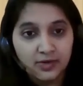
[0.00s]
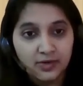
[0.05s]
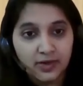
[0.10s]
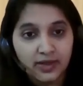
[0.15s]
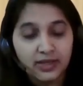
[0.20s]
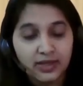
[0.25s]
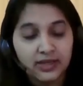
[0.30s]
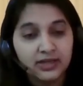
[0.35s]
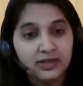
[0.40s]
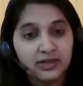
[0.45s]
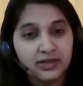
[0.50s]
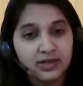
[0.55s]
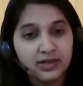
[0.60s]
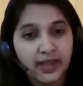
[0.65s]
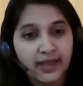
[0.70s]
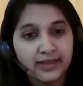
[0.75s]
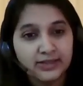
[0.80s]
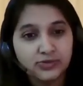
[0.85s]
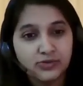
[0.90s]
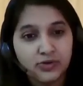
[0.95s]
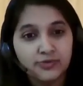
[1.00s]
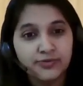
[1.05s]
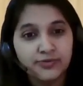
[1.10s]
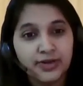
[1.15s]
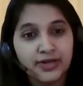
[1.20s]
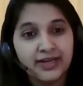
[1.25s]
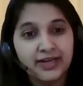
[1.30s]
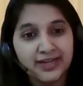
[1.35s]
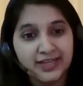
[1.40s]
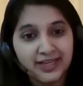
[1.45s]
Okay. In case
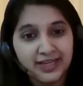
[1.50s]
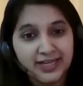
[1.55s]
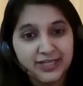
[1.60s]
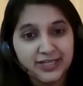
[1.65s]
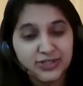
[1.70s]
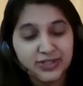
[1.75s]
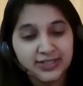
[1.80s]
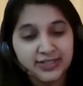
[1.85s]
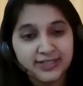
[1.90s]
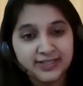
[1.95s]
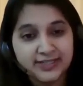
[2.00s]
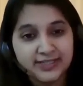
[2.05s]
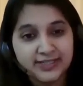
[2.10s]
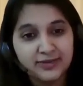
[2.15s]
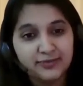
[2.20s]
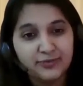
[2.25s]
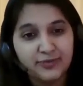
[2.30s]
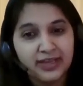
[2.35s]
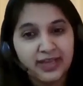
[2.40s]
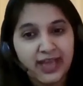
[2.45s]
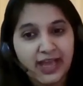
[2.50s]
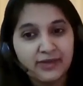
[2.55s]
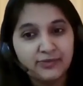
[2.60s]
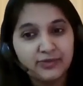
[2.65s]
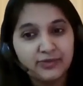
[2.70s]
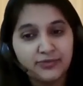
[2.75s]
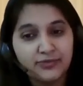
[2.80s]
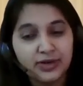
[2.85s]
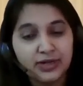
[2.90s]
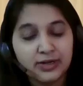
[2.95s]
of integration testing, we
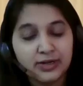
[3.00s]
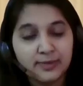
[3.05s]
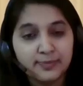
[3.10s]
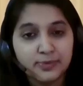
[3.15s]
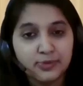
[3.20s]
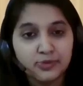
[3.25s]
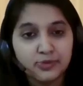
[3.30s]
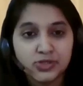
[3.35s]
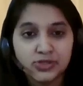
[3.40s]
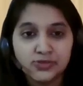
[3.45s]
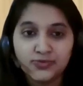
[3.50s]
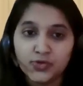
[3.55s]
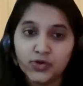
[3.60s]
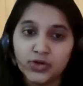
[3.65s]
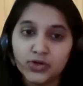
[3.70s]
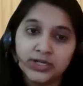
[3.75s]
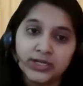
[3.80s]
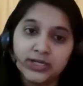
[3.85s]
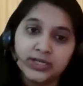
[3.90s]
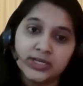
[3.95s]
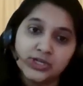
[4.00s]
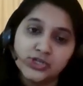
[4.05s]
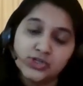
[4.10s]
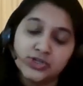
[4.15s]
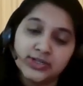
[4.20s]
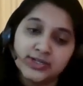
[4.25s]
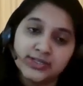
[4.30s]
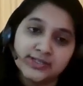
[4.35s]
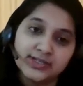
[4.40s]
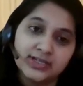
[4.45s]
have different approaches for
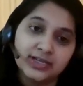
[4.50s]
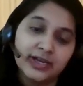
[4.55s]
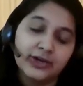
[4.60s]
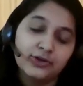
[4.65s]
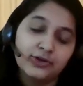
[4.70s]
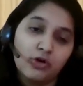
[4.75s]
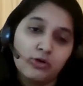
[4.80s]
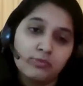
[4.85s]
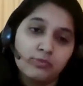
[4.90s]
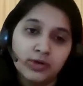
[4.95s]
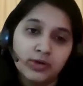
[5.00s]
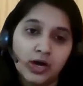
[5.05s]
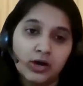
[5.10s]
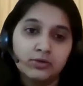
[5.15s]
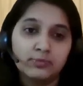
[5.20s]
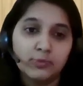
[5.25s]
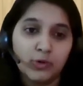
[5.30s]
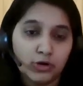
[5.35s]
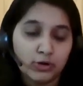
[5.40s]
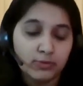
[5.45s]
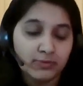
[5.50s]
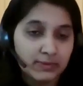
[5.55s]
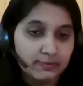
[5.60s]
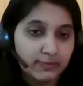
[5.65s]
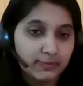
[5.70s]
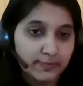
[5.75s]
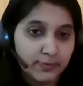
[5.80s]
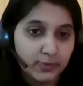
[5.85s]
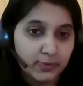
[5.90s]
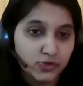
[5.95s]
integration testing, like top down, bottom
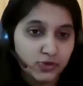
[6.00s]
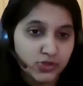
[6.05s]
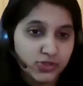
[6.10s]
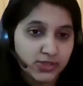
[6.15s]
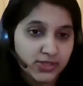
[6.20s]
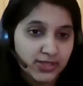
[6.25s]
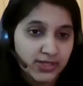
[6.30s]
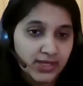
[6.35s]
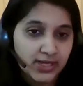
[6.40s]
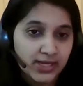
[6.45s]
up approach.